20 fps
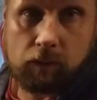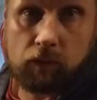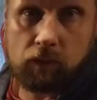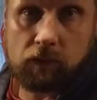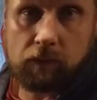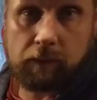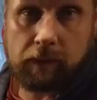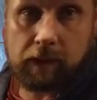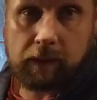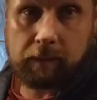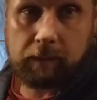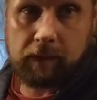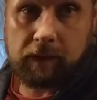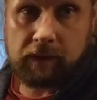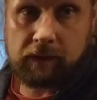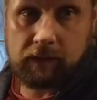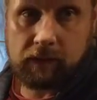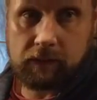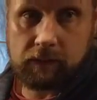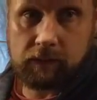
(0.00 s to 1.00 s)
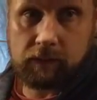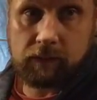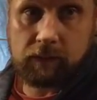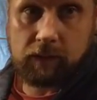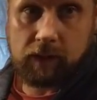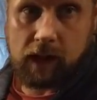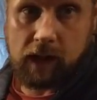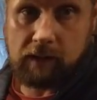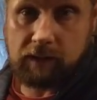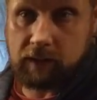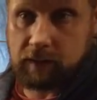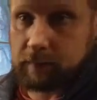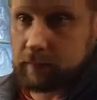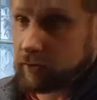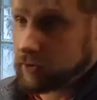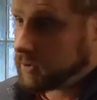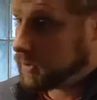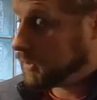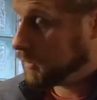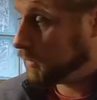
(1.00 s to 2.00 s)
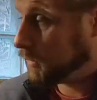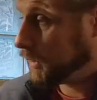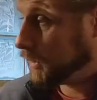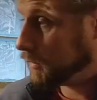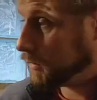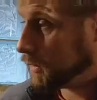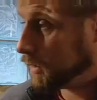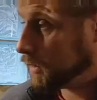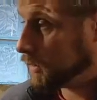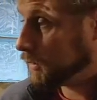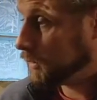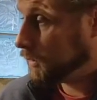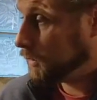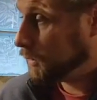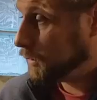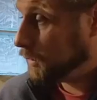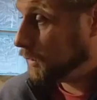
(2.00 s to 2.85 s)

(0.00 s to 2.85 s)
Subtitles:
move a big piece of heavy machinery around.